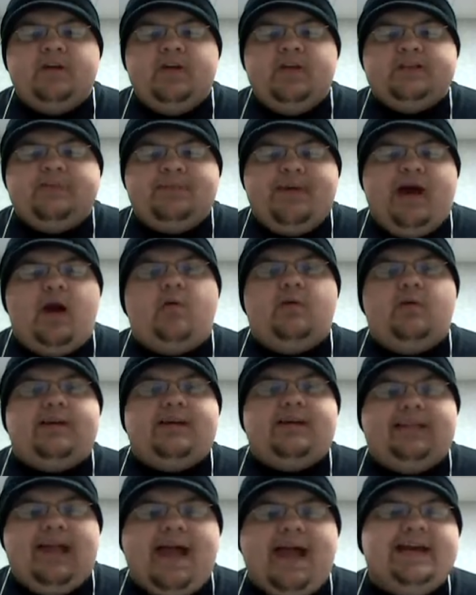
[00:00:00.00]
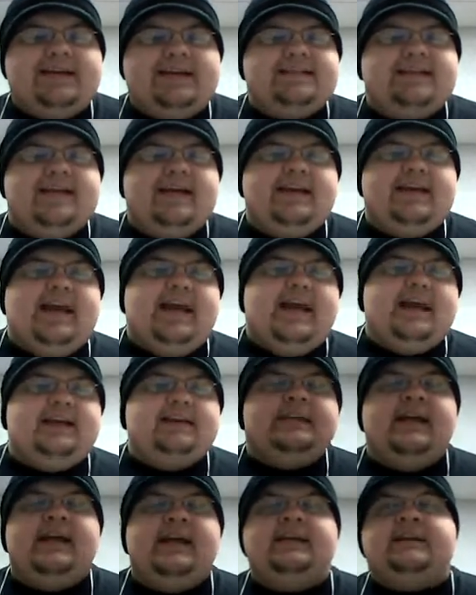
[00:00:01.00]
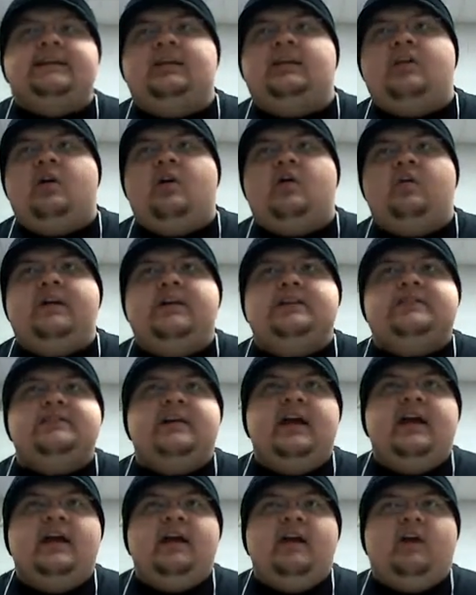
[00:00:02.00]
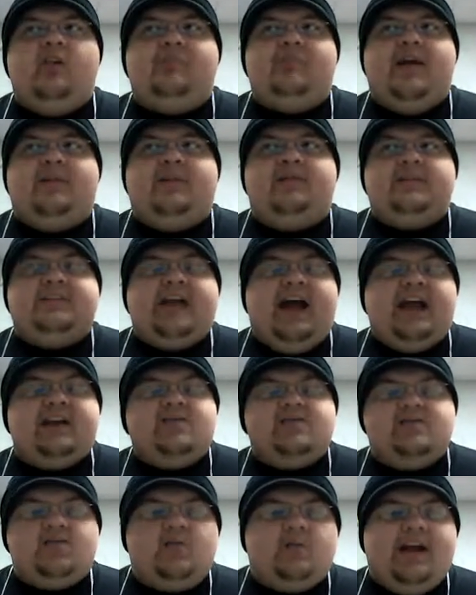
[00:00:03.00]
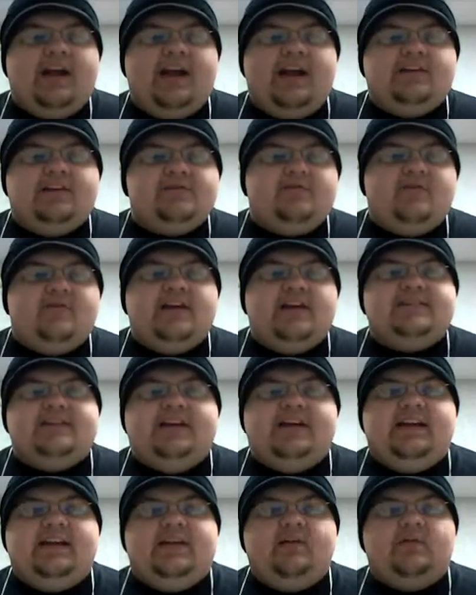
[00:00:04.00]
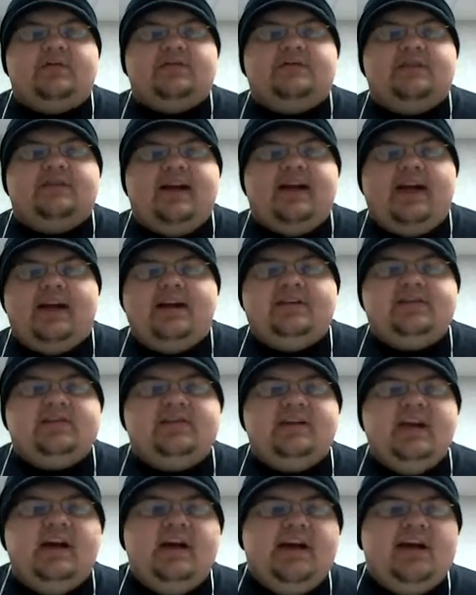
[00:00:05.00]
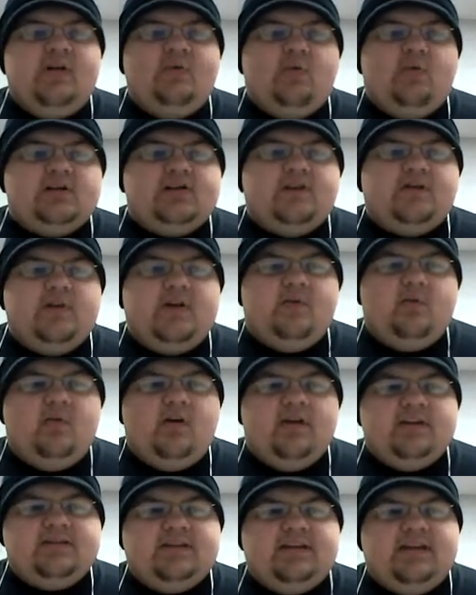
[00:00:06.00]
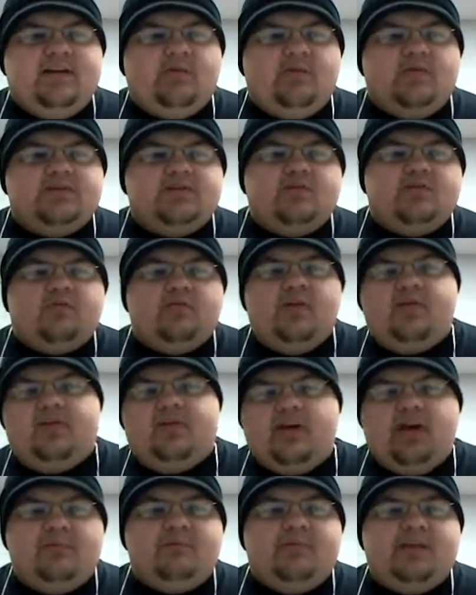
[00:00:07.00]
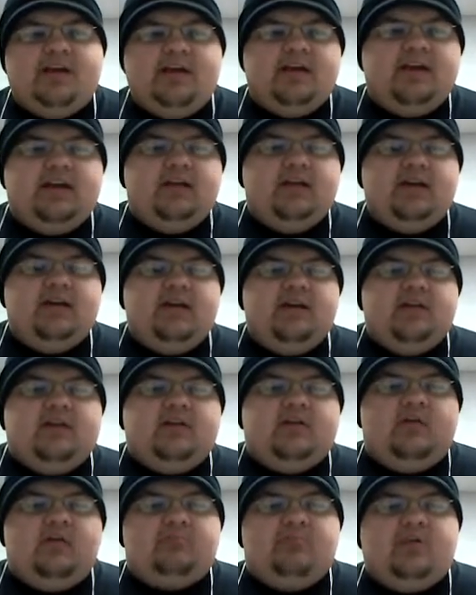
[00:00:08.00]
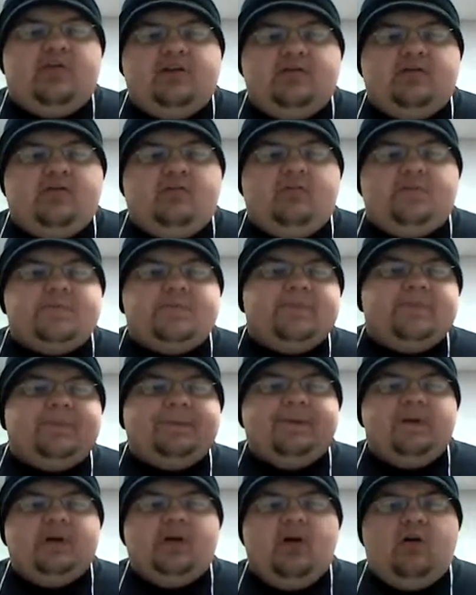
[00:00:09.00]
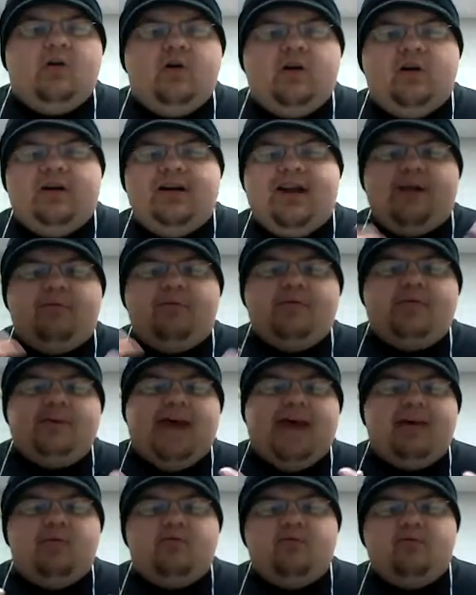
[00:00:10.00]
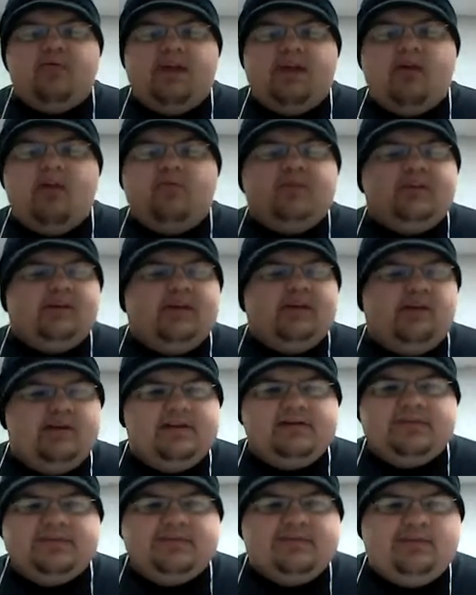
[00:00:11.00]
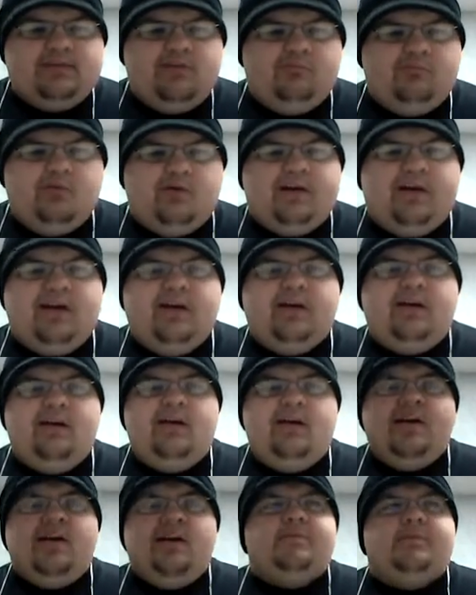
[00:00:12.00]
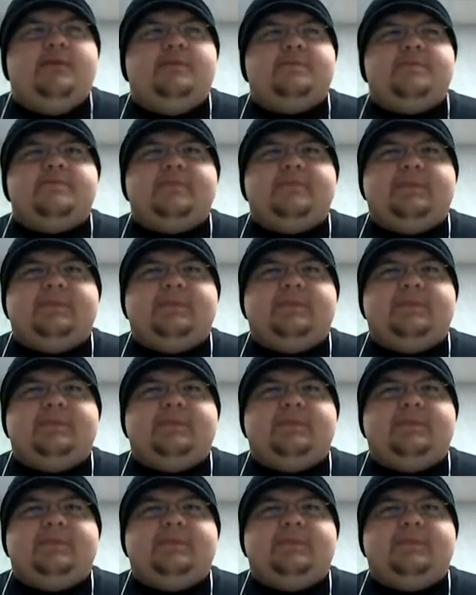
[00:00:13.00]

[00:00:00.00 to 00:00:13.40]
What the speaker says: is about what he likes, and you know, he's all about the dinosaur age of wrestling, and he wants to kind of just, he wants what he wants, and he wants to run the company, you know, and book it the, you know, or not really, I know Delirious is still booking, but,